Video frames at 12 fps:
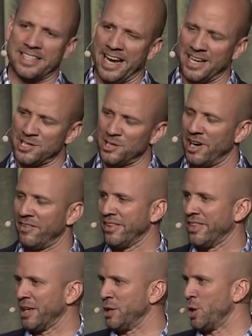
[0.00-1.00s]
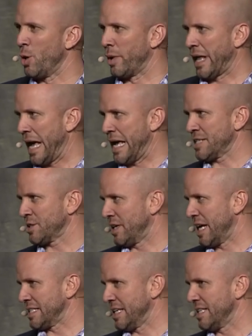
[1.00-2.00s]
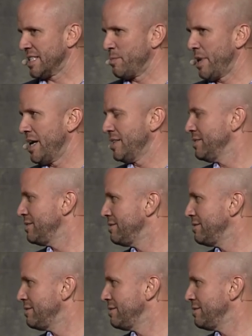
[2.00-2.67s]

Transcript: Dan, is there anything you don't want to ask or not tell us about?